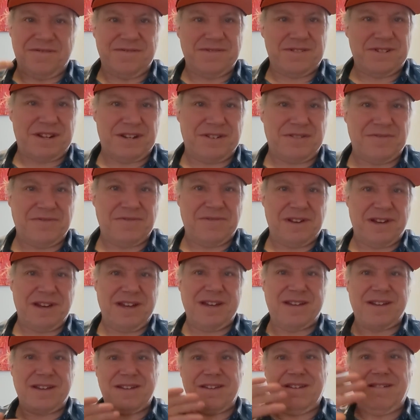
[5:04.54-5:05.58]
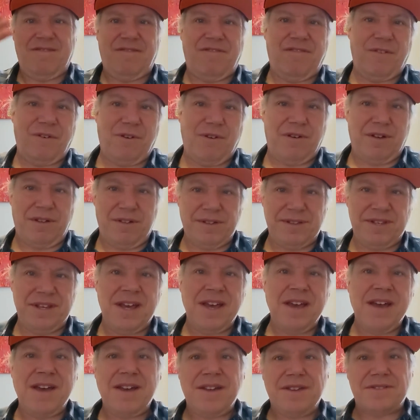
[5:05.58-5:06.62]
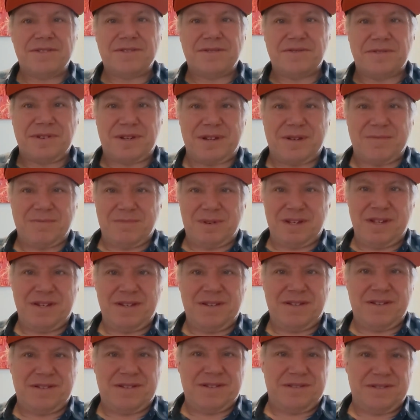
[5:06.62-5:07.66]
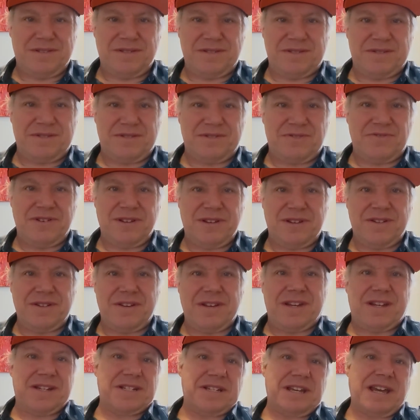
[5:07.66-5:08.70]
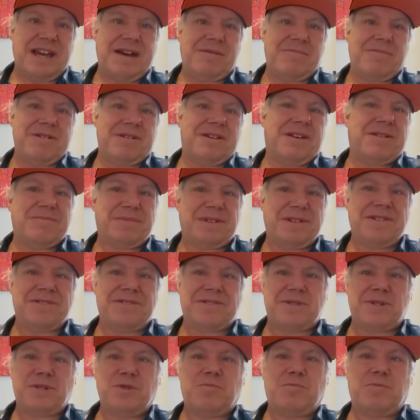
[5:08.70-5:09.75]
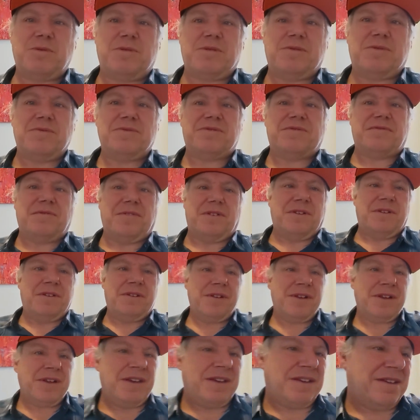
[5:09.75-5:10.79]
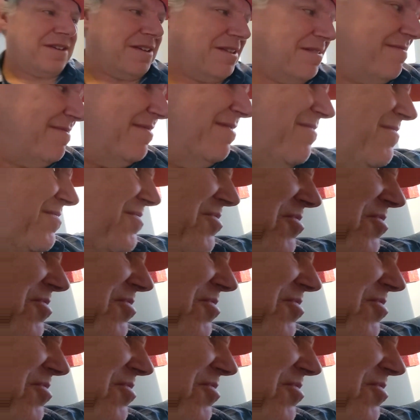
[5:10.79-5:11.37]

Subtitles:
which I do like, and it folds, so it can be treated like a tablet. I mean, it's super useful. I haven't even